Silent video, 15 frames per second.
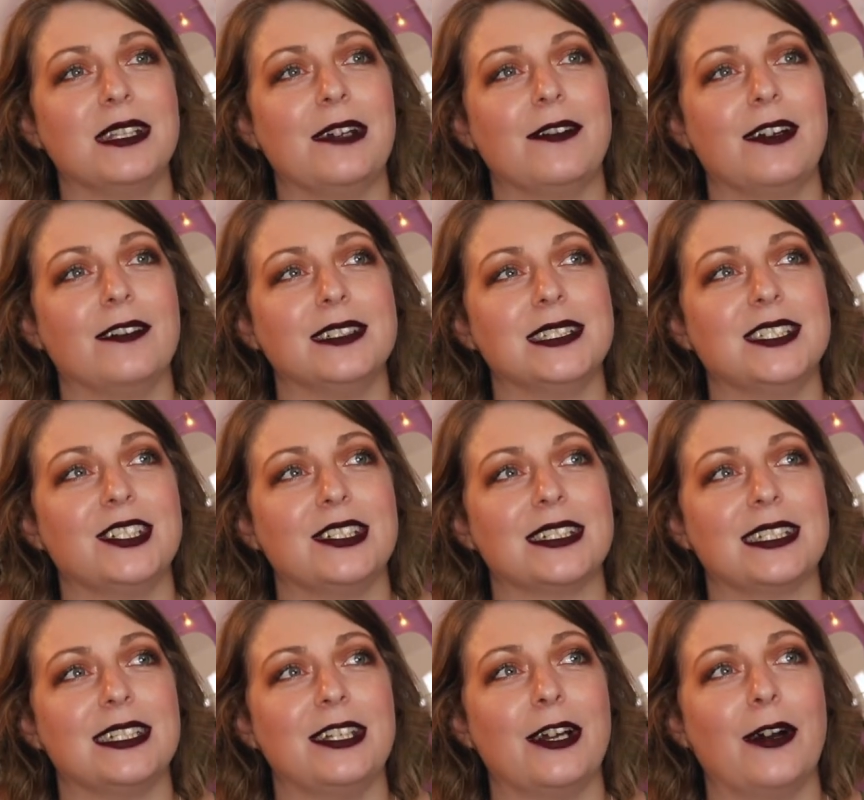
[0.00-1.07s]
They would always
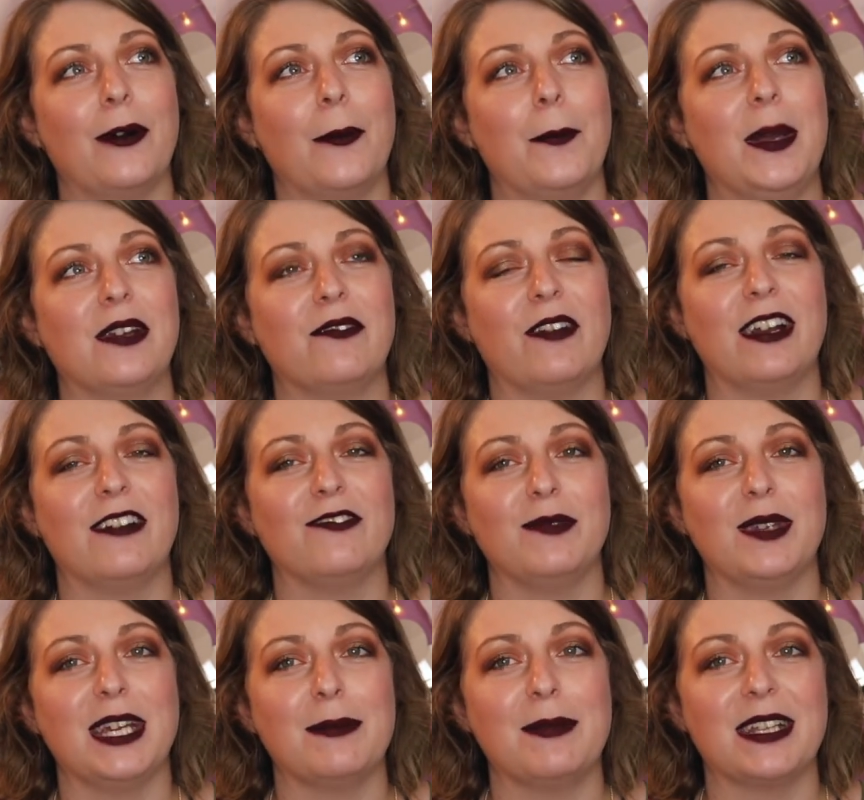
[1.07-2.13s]
just, you know, make fun of
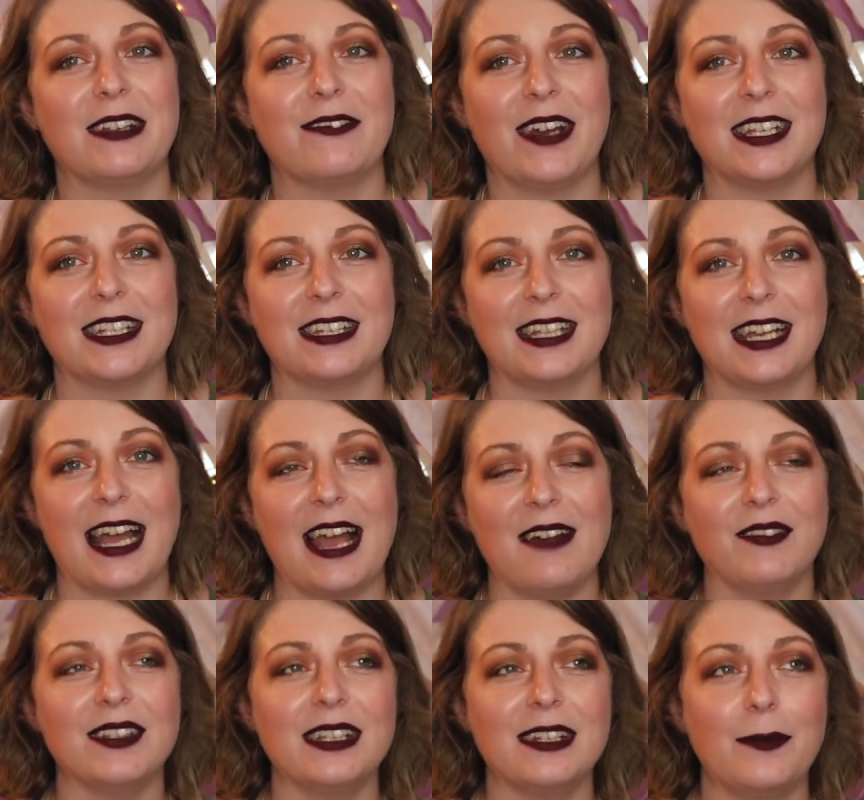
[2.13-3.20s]
me about the fact that like I have
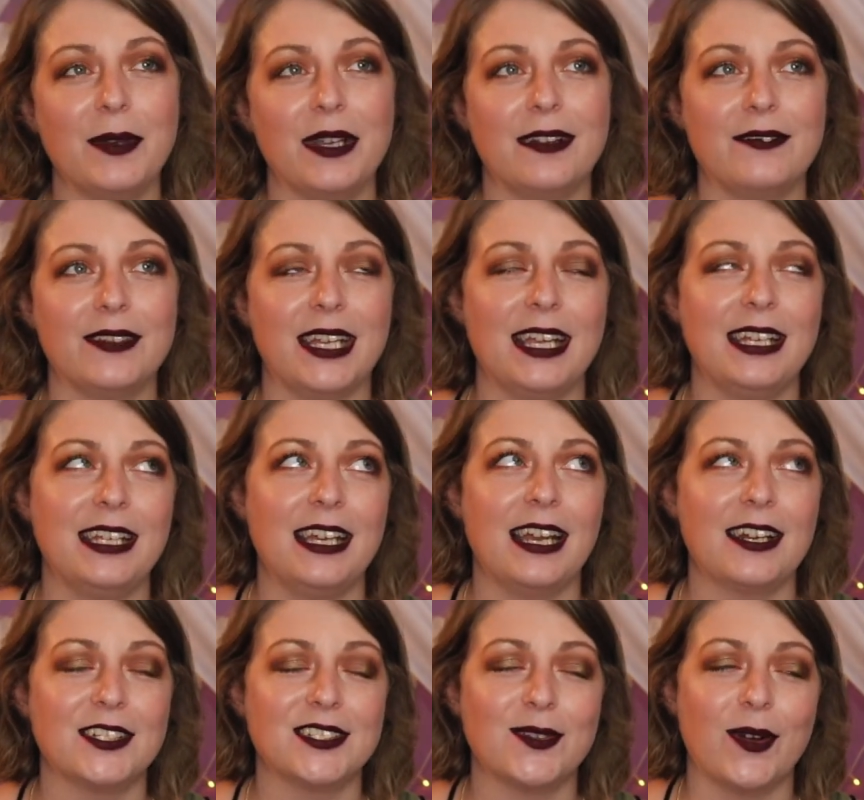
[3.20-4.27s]
a little bit of an
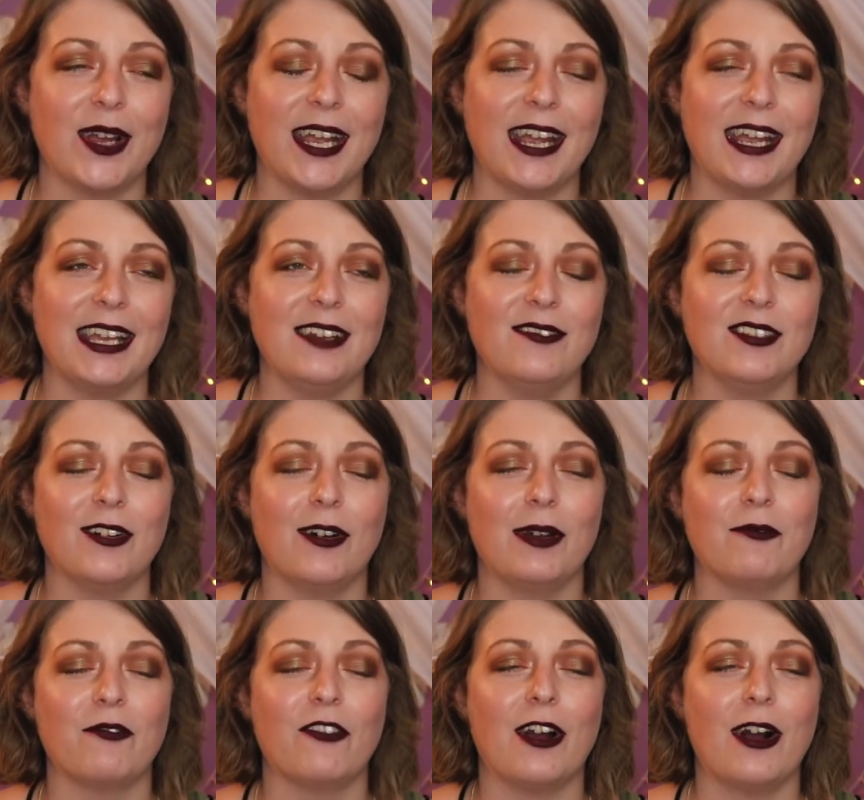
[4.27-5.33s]
Indiana twang, even though
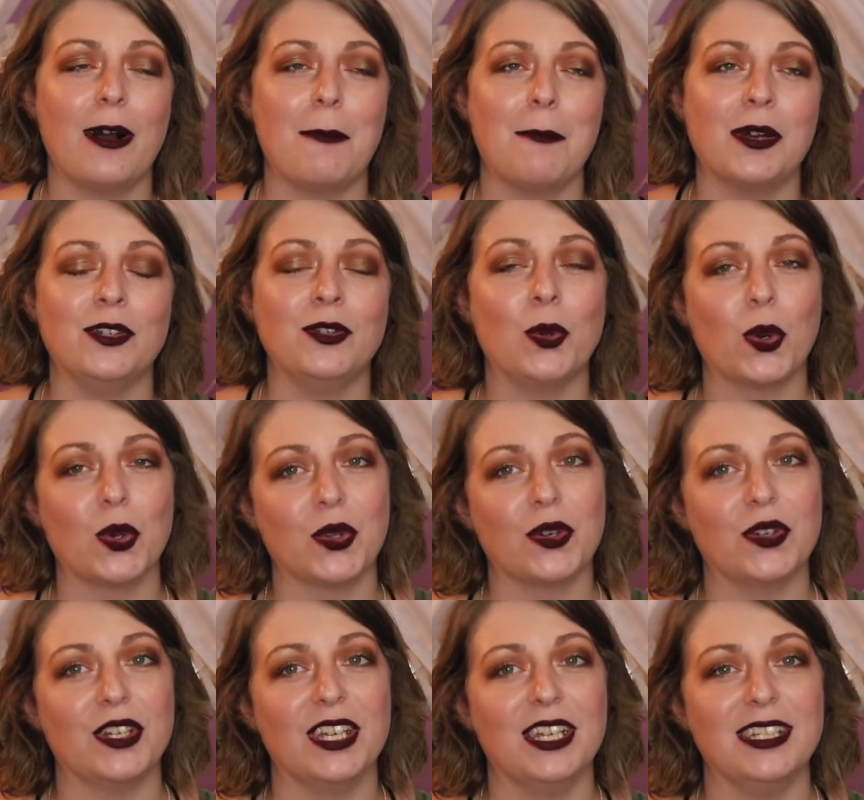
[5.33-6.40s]
I'm from
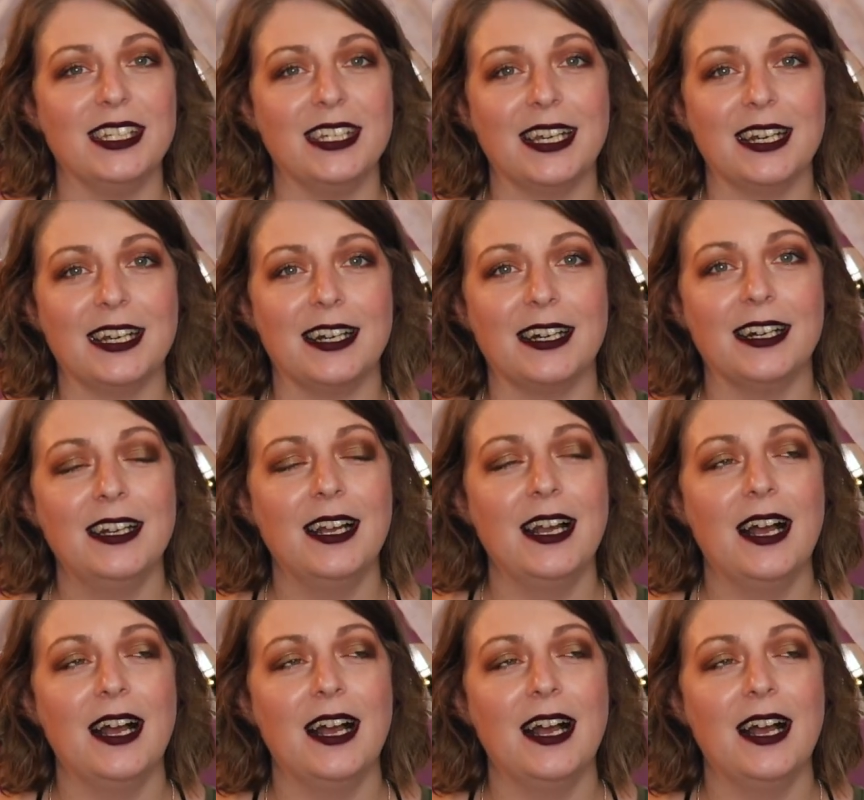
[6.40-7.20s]
northern Indiana.